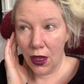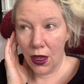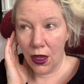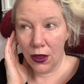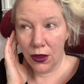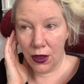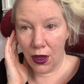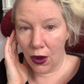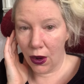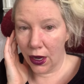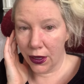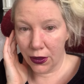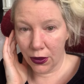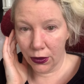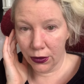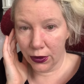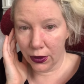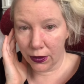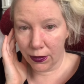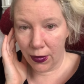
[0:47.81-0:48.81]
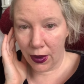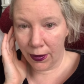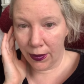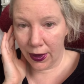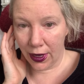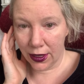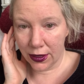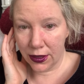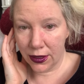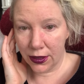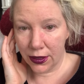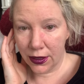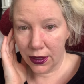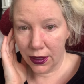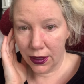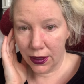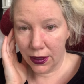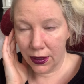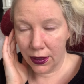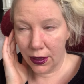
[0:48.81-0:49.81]
No, I don't look my best.
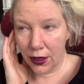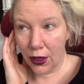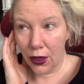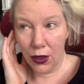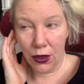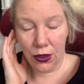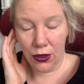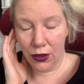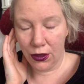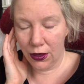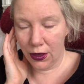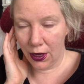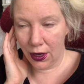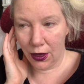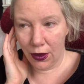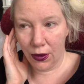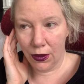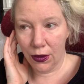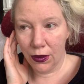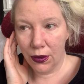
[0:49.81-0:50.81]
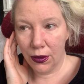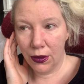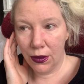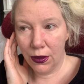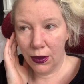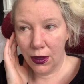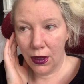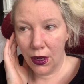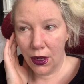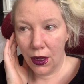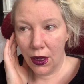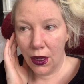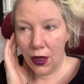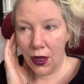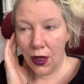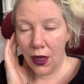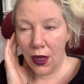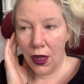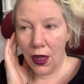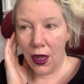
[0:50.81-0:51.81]
No.
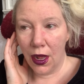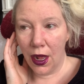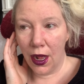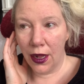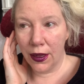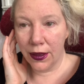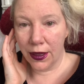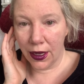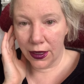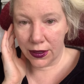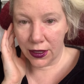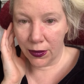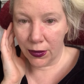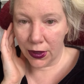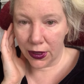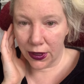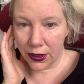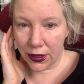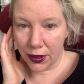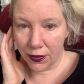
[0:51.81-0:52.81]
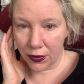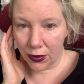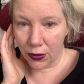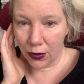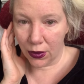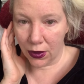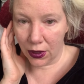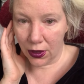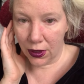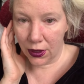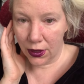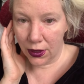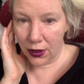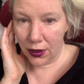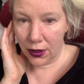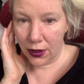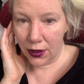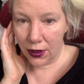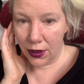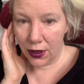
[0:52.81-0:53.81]
And yes, I'm in the civil war.
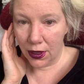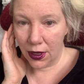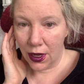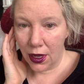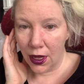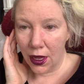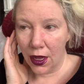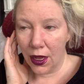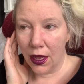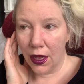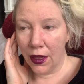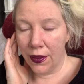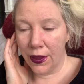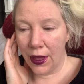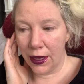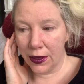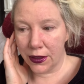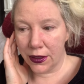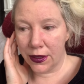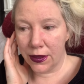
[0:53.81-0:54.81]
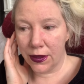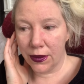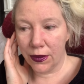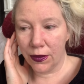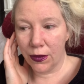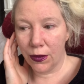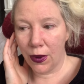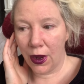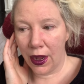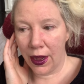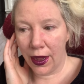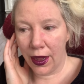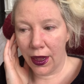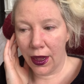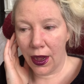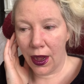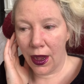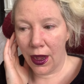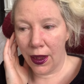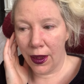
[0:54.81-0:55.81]
And that's why
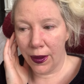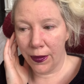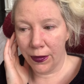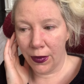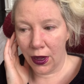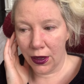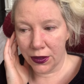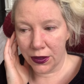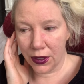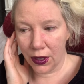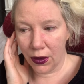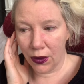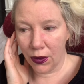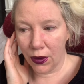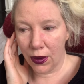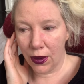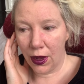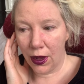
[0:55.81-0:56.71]
I'm also